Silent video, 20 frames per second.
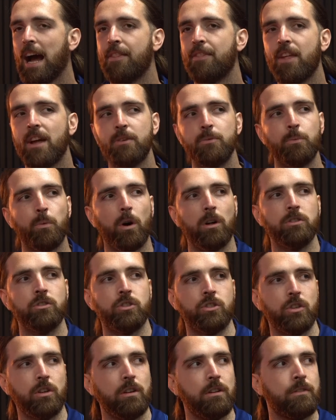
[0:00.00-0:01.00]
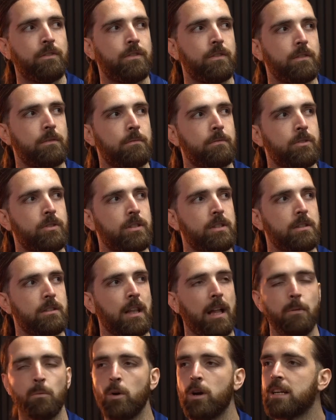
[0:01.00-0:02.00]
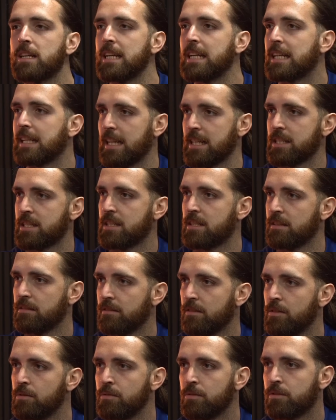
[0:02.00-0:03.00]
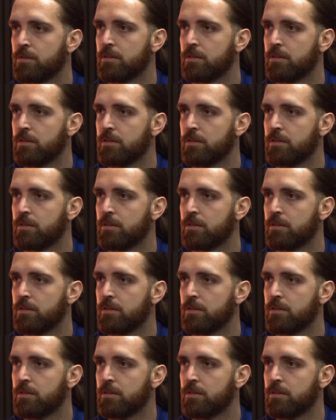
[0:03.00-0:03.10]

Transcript: And then one sort of working class family.